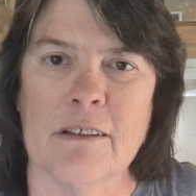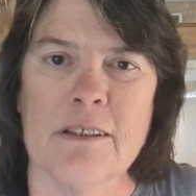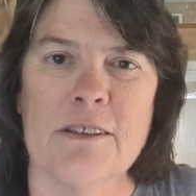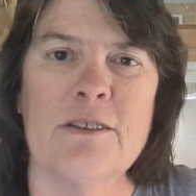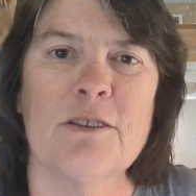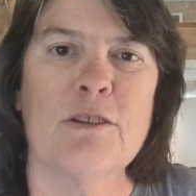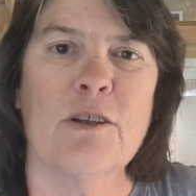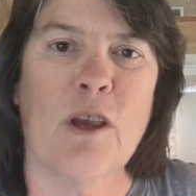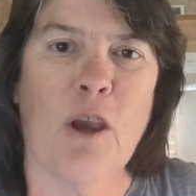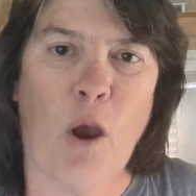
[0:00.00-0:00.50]

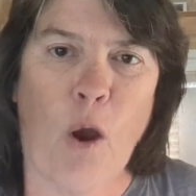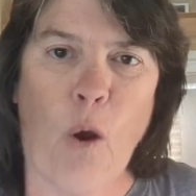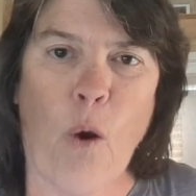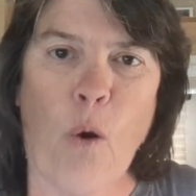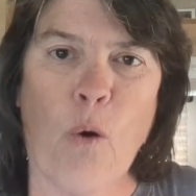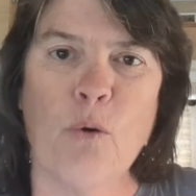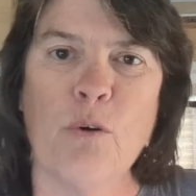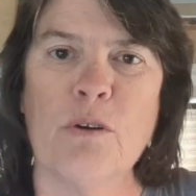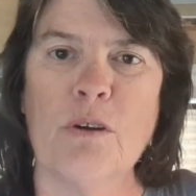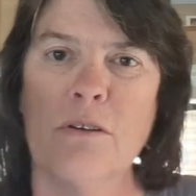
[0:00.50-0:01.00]
Let's
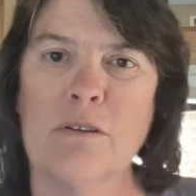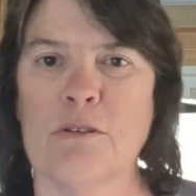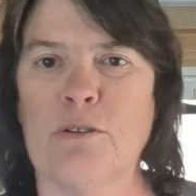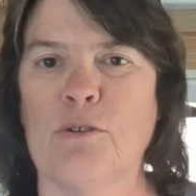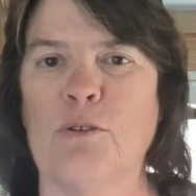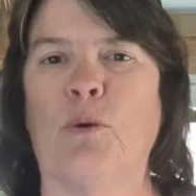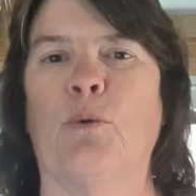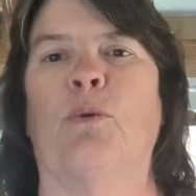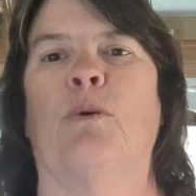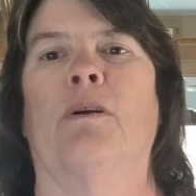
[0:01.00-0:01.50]
go to the
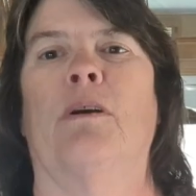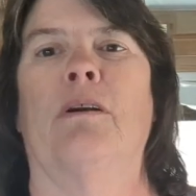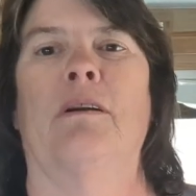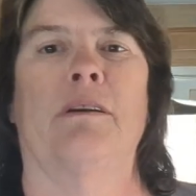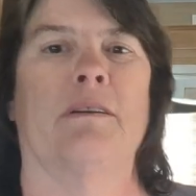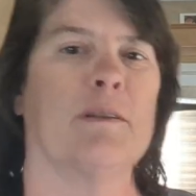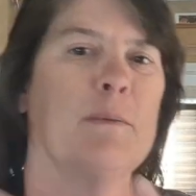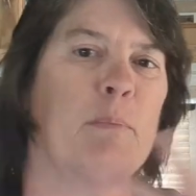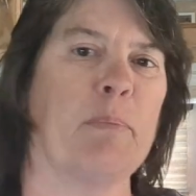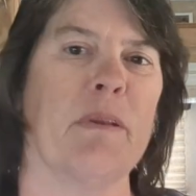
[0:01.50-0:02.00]
store
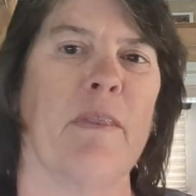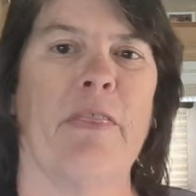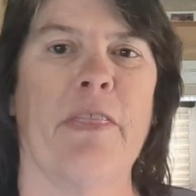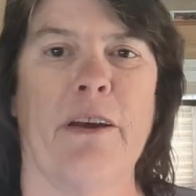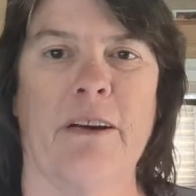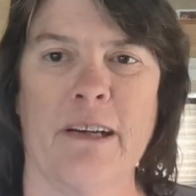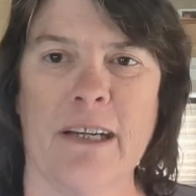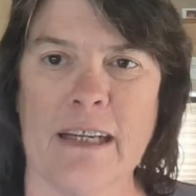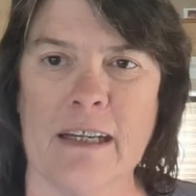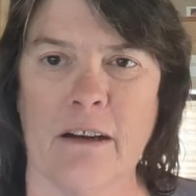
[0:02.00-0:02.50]
and spend
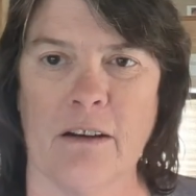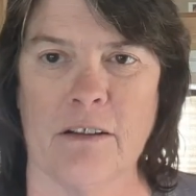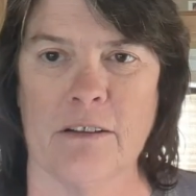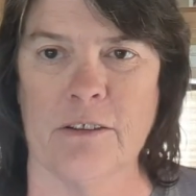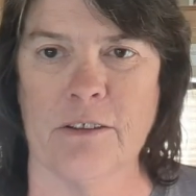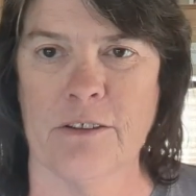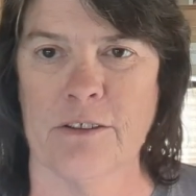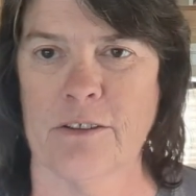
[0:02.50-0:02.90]
thirty dollars.